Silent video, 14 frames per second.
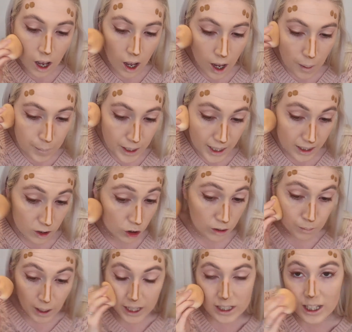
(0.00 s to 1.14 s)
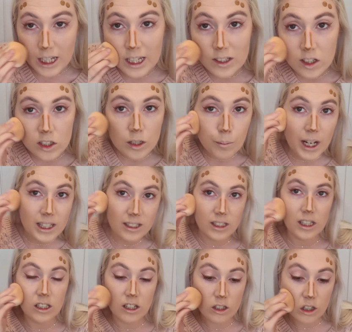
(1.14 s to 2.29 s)
It just makes it easier to blend, and
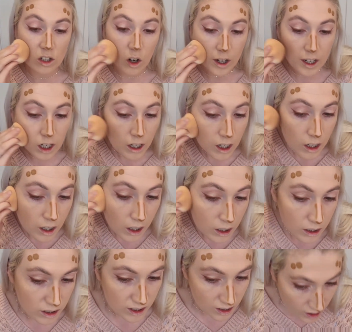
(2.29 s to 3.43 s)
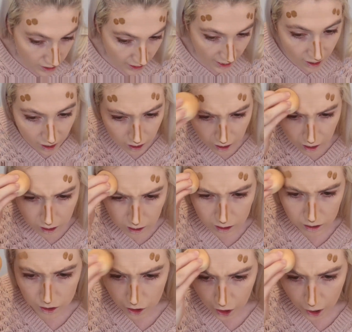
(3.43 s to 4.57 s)
it doesn't like stick,
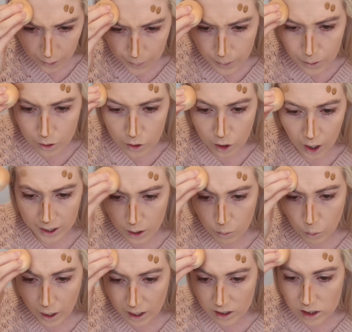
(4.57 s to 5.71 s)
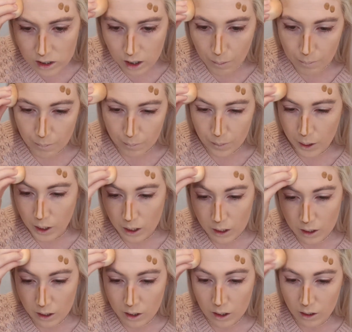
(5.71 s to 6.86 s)
you know, like whereas some
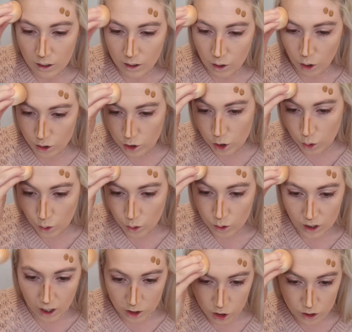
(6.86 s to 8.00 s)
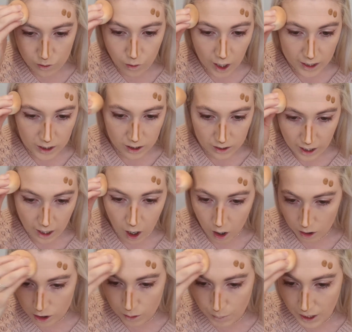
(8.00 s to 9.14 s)
contours I just find they're
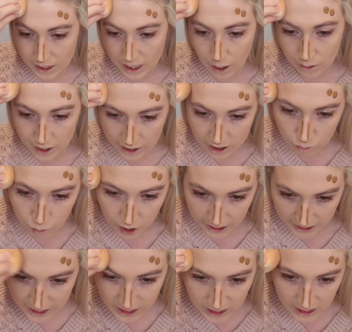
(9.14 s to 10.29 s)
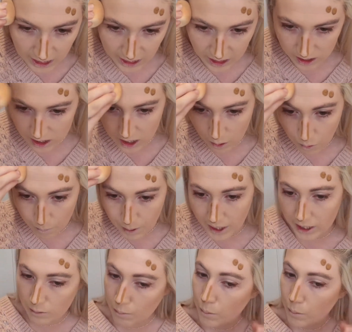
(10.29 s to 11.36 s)
hard to blend out and they just really stick into that one place.